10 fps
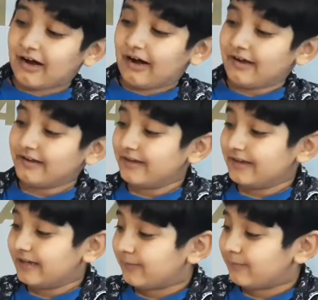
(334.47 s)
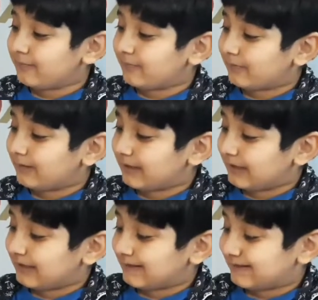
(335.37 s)
Our aim
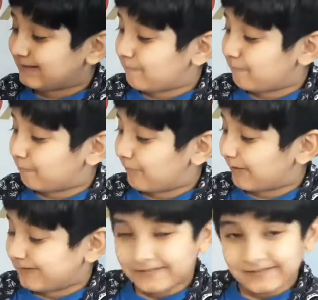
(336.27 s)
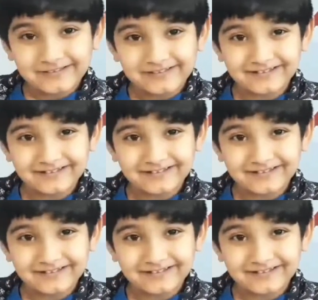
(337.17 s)
is simple.